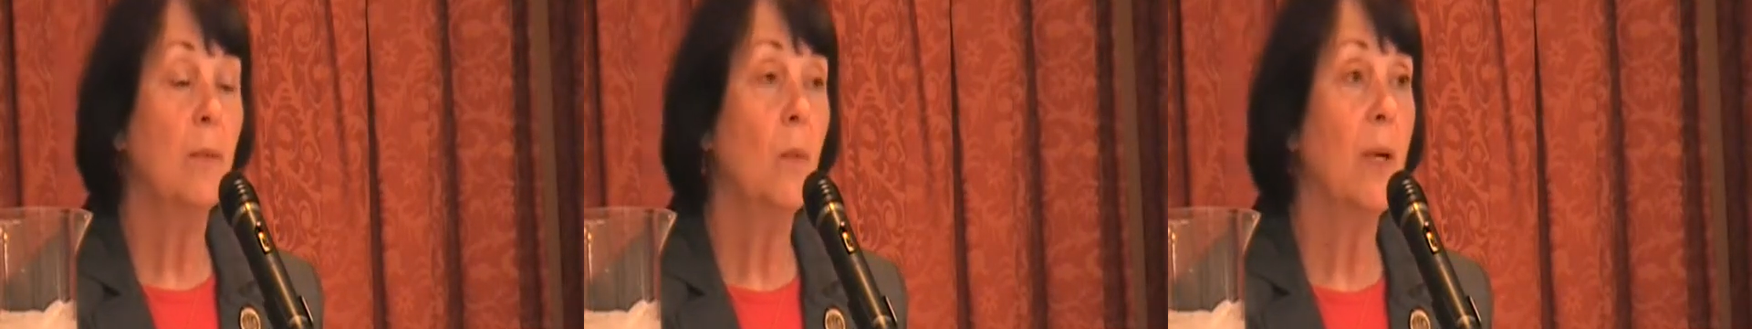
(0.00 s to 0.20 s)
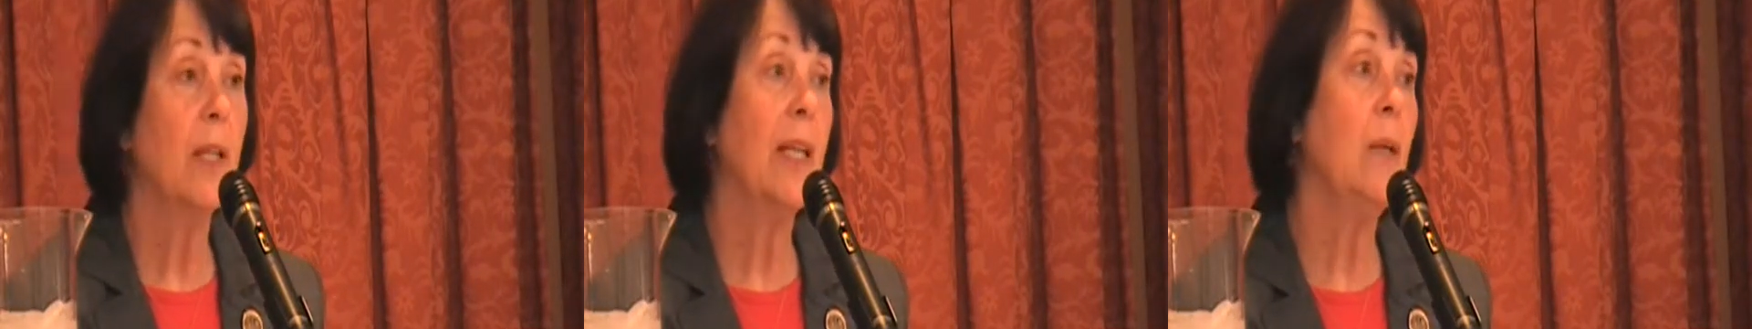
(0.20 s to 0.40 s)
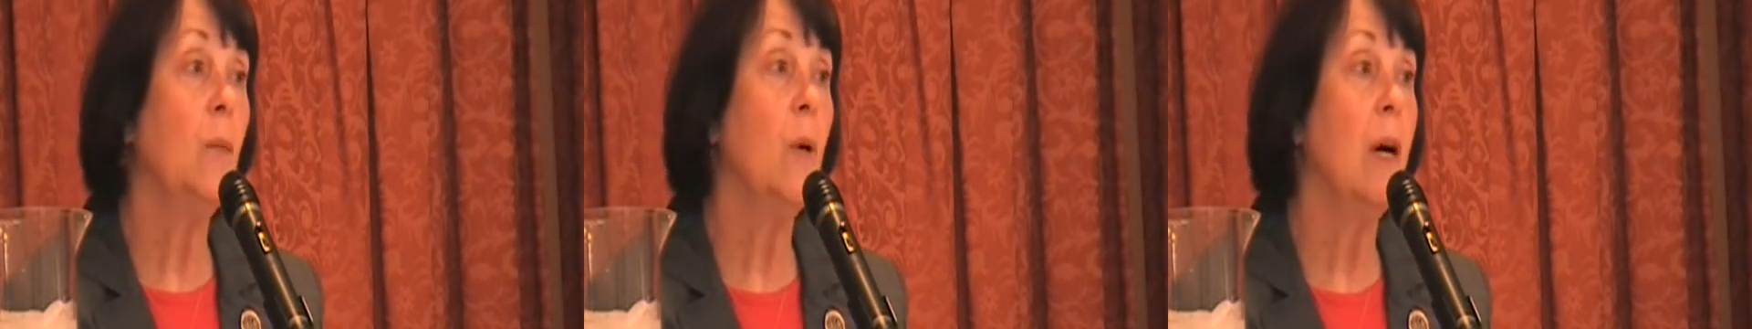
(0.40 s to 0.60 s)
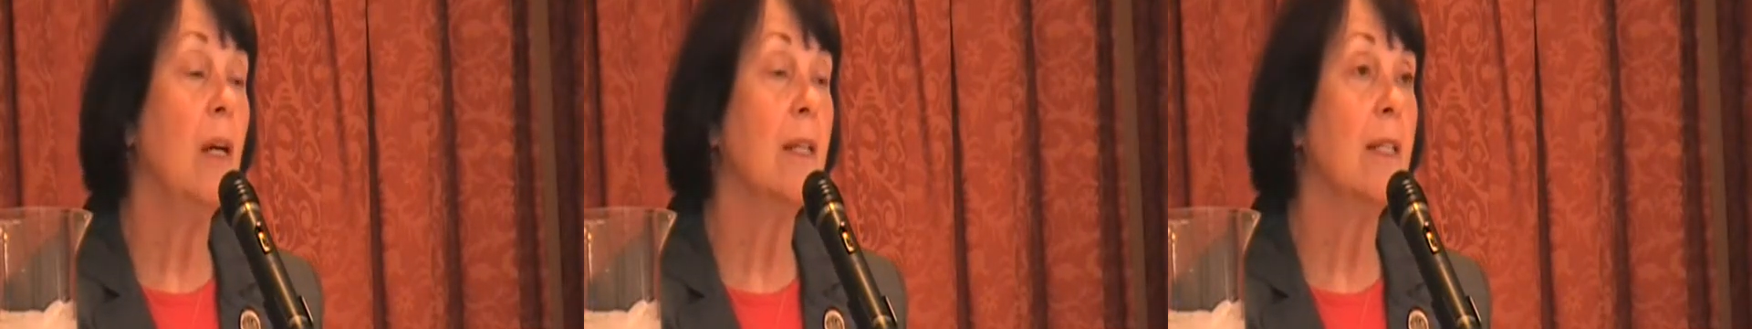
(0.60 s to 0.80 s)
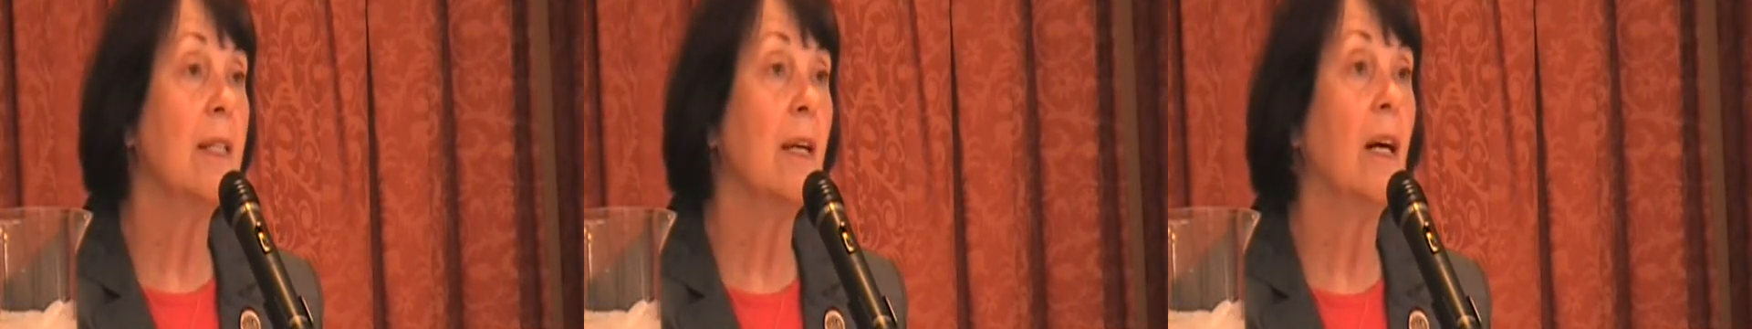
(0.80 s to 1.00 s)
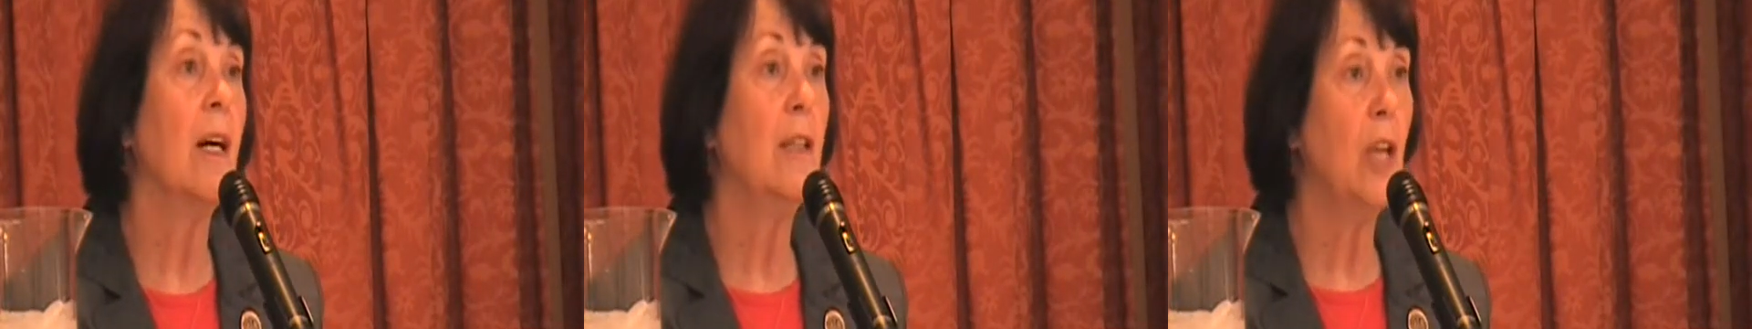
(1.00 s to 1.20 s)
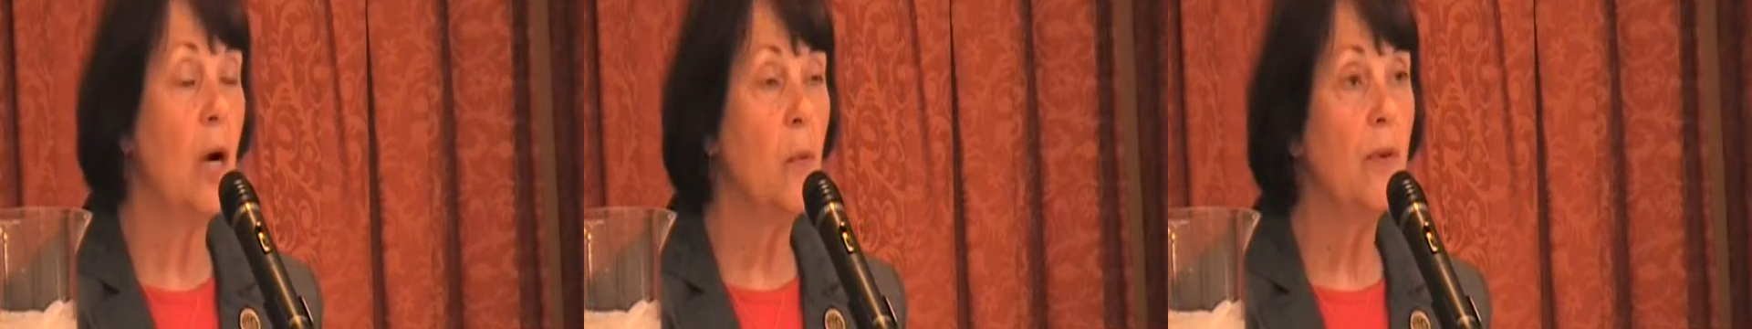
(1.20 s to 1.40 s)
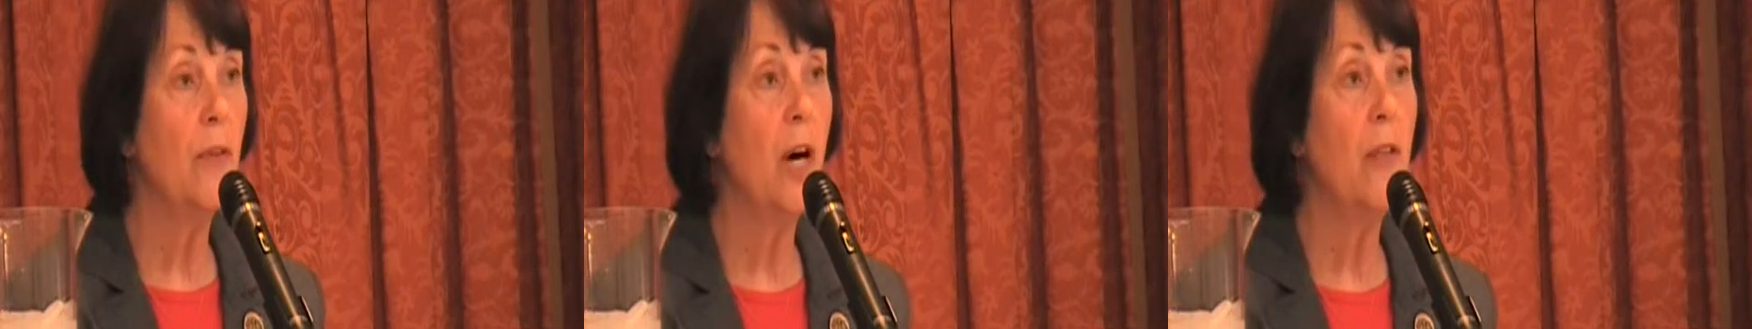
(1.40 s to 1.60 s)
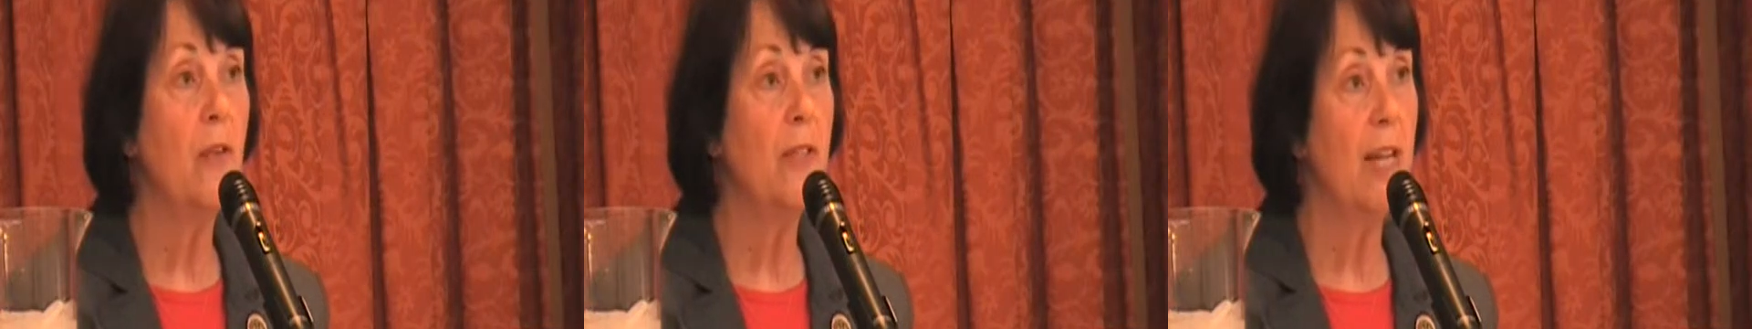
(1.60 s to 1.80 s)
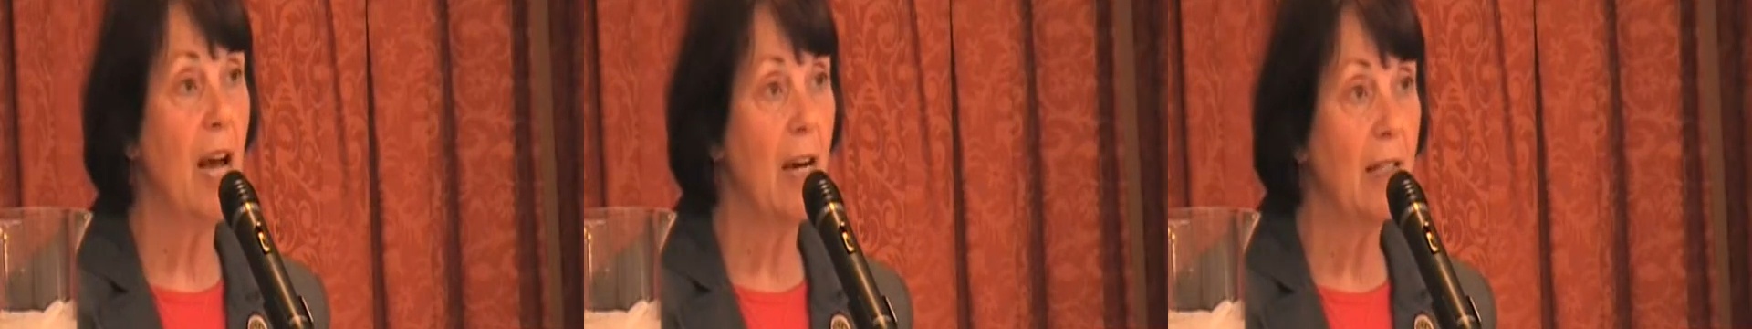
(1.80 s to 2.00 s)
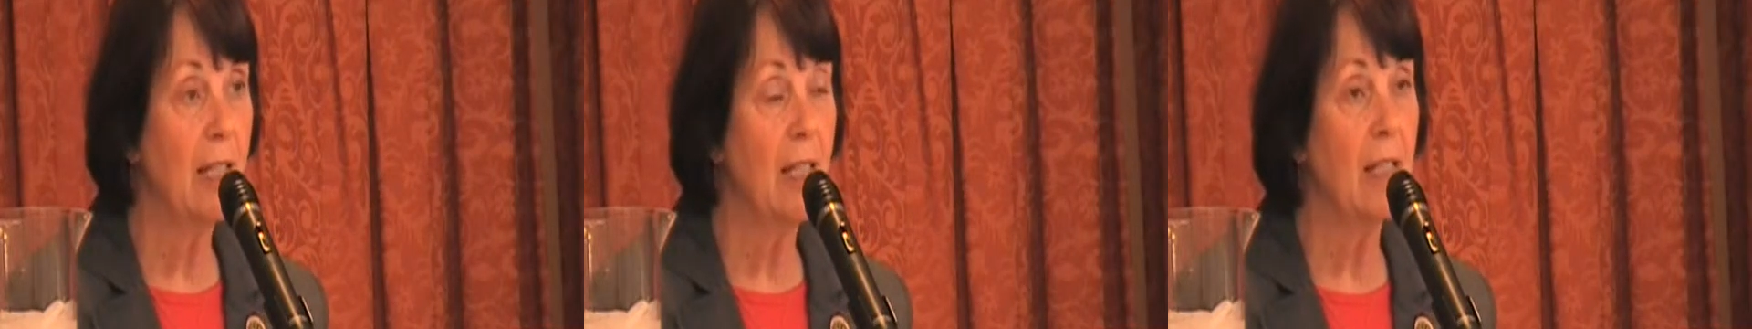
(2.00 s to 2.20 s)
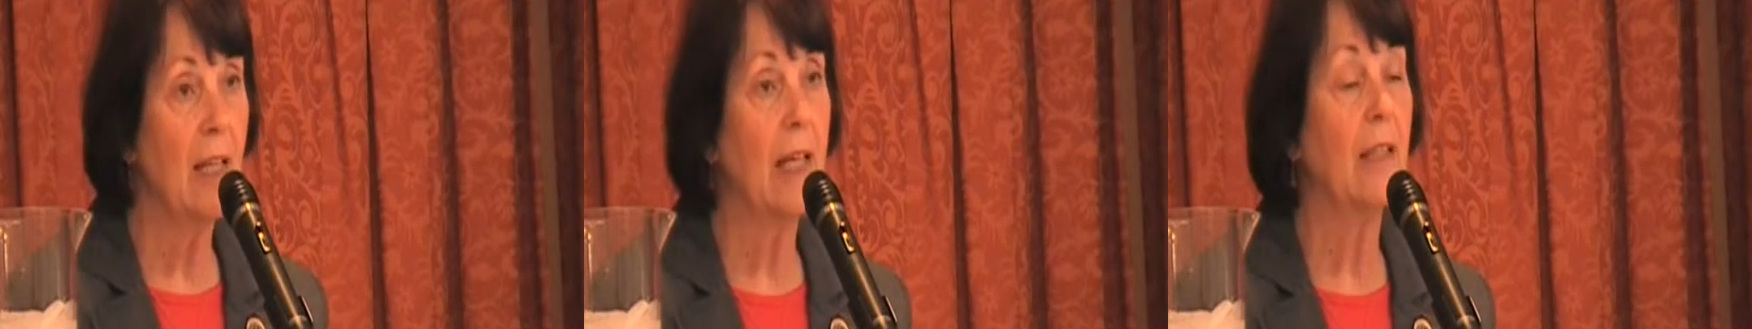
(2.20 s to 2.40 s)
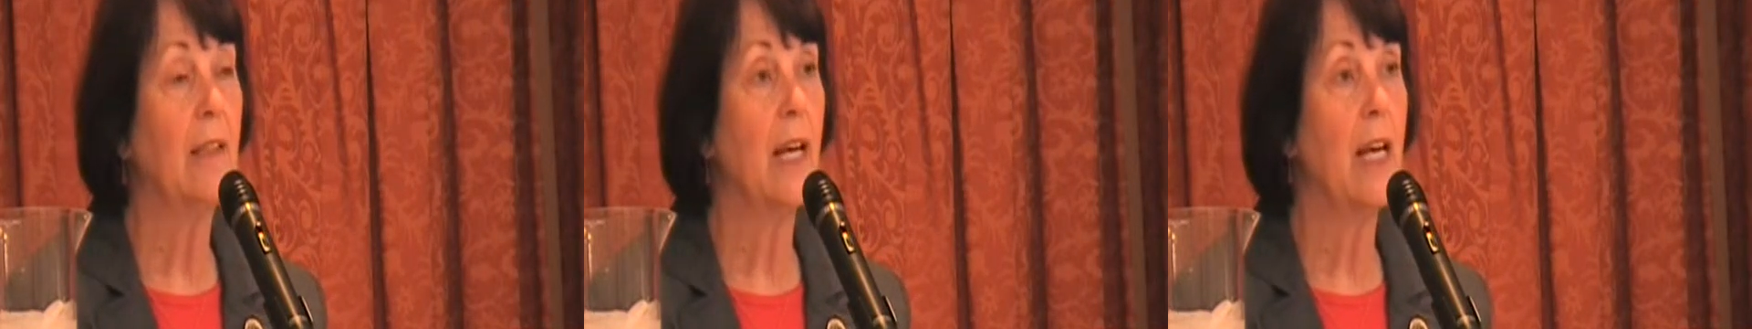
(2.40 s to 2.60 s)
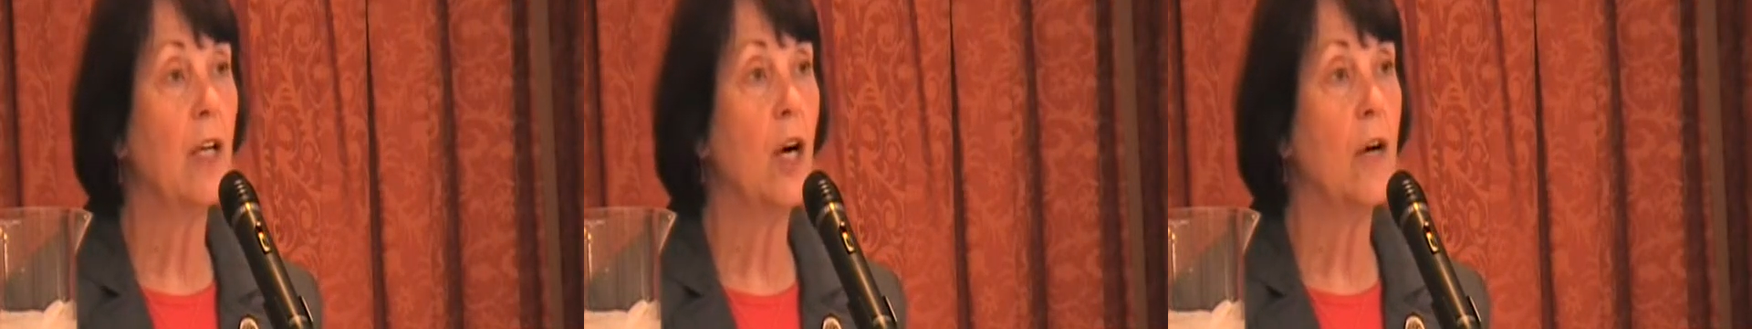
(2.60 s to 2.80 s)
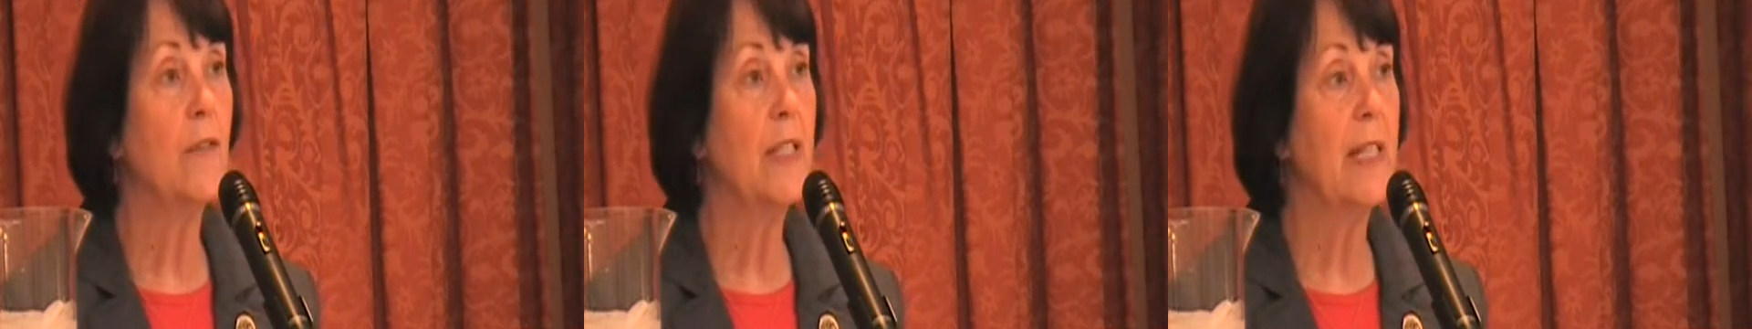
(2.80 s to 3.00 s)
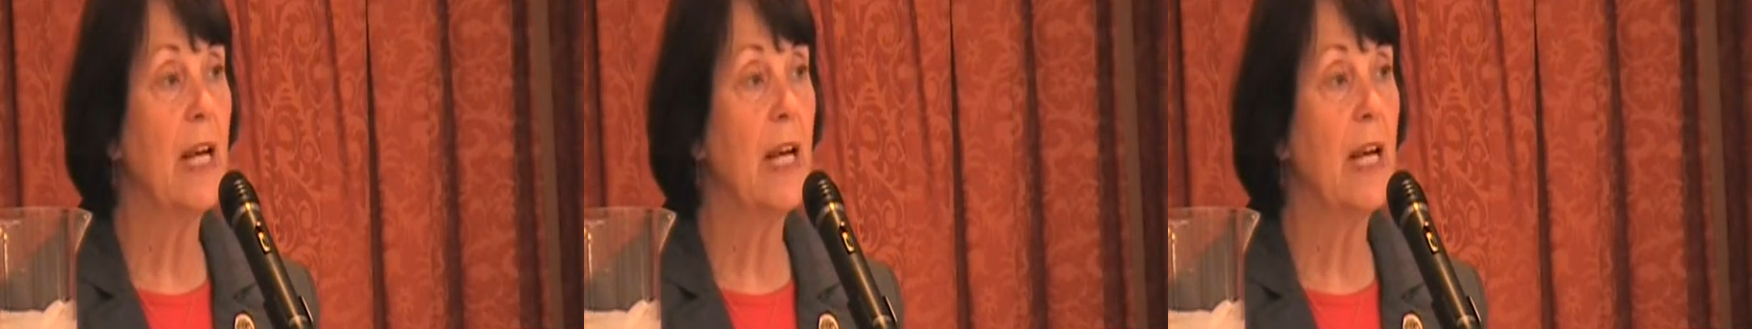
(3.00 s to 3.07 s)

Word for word: what he wants, uh, along with other tactics like laying off